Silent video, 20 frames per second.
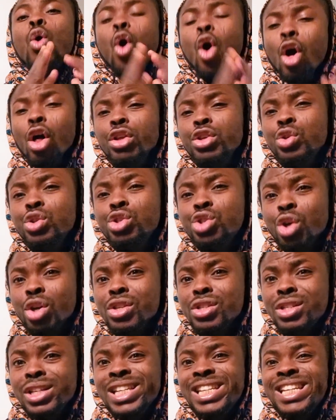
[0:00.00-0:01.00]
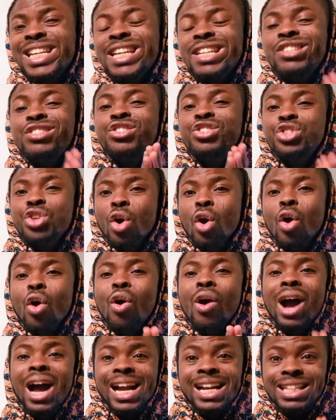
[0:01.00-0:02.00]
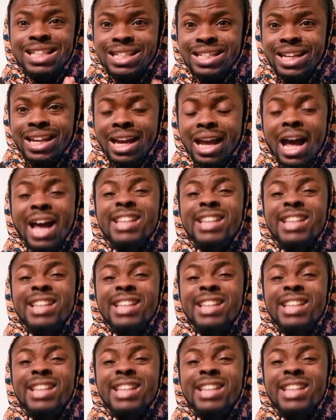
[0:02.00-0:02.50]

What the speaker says: All you just need is your idea,